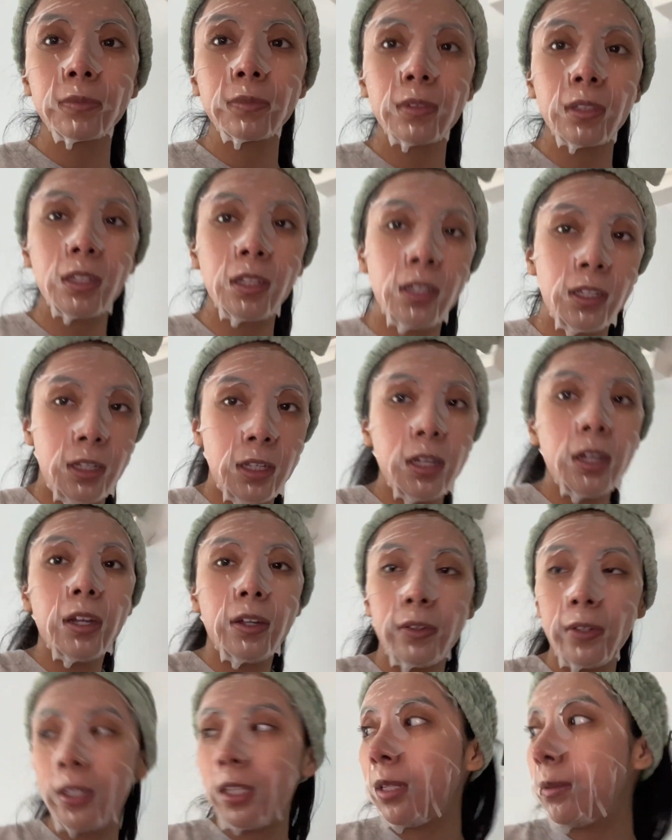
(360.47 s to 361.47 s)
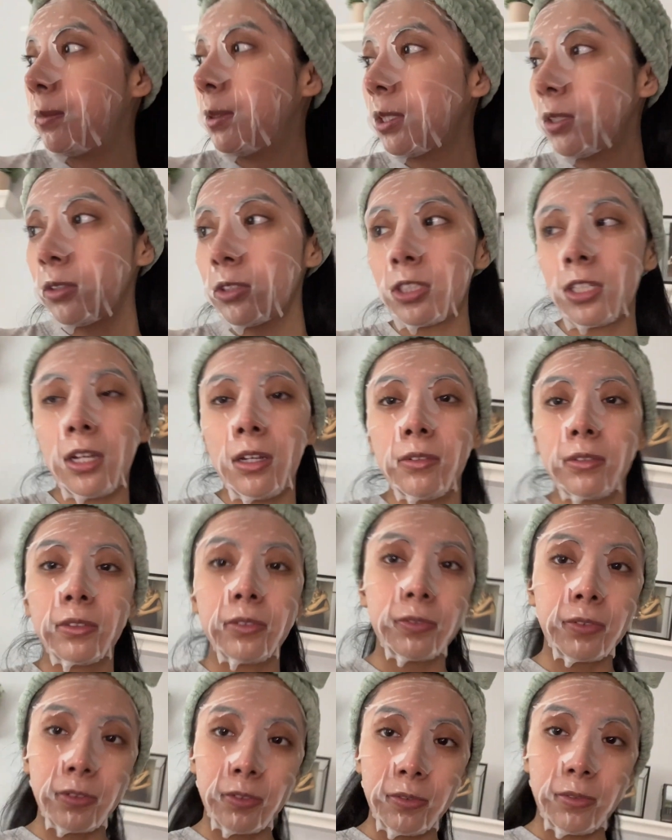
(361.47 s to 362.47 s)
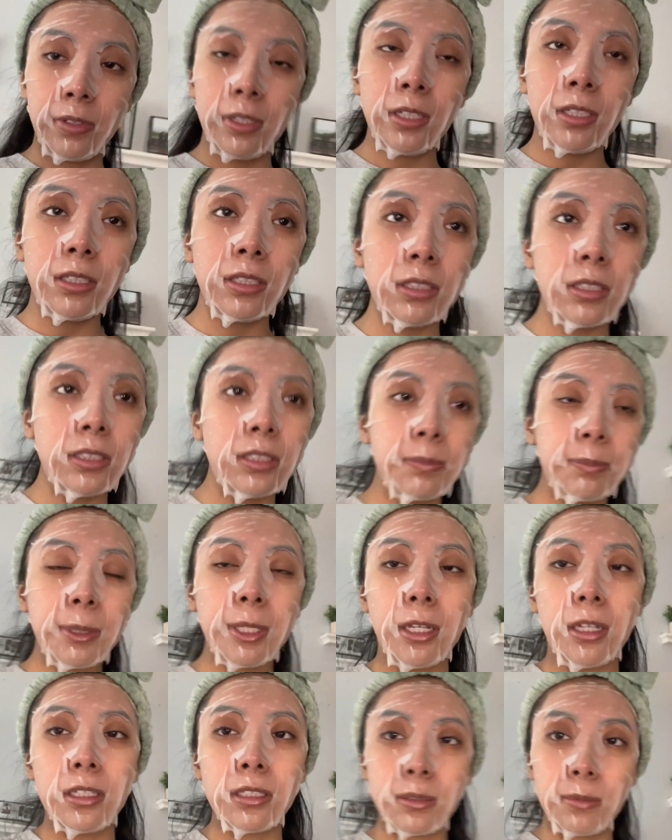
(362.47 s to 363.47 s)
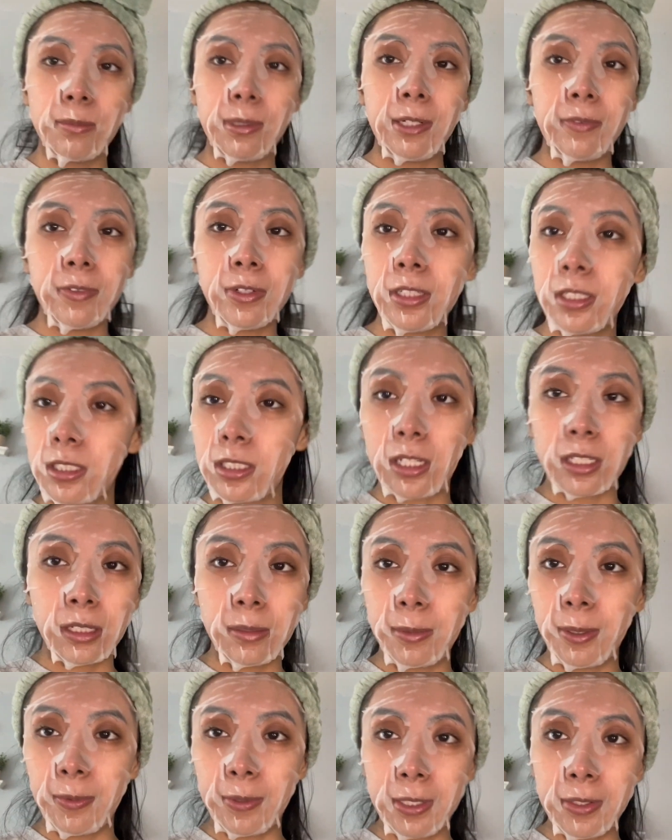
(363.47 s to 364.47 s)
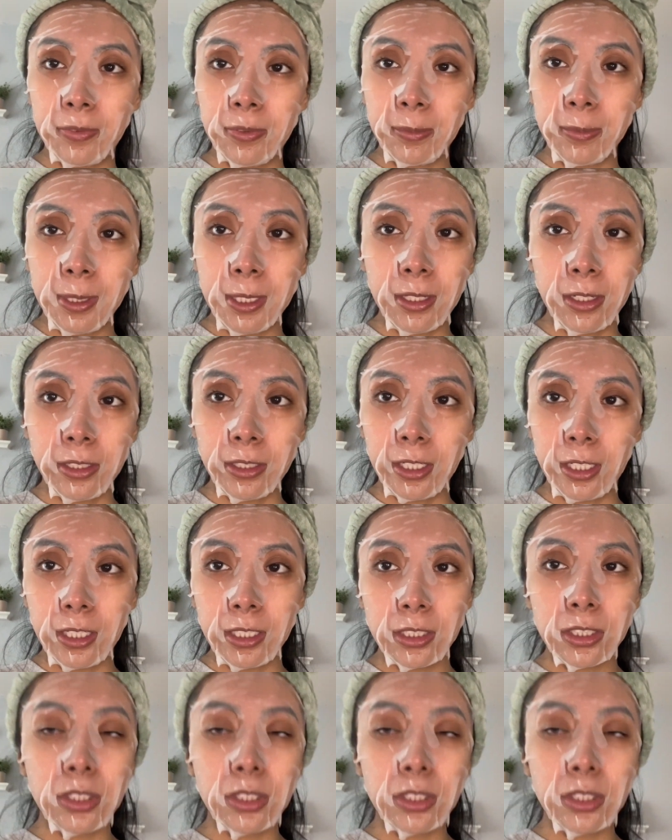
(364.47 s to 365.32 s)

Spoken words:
All right, let me go shower for real because my friend is not going to be waiting for me all day.